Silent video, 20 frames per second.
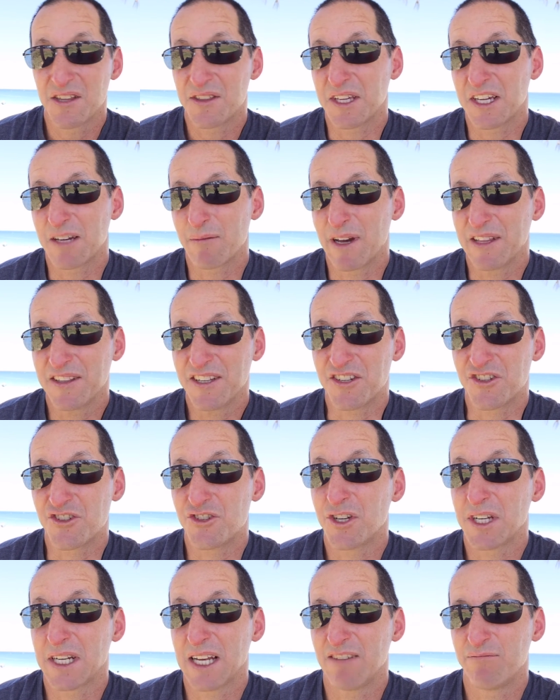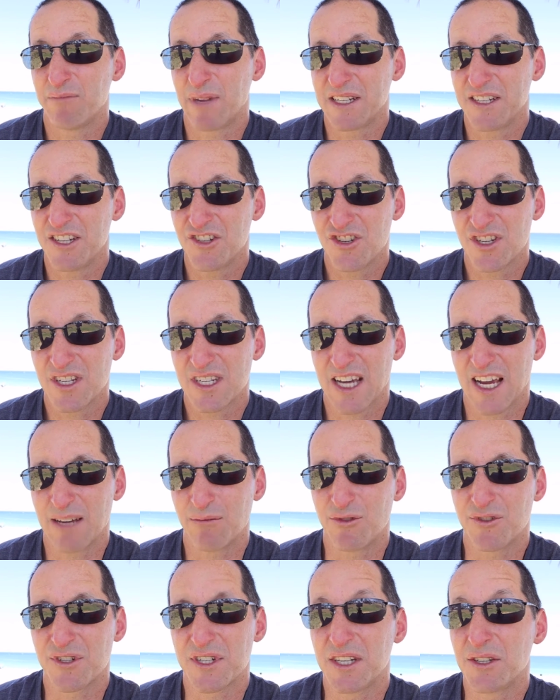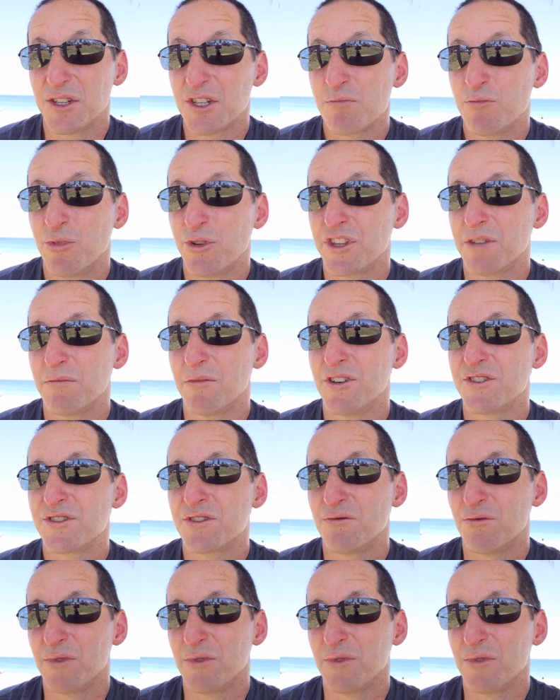Think about this, you could have partition tables and just put the most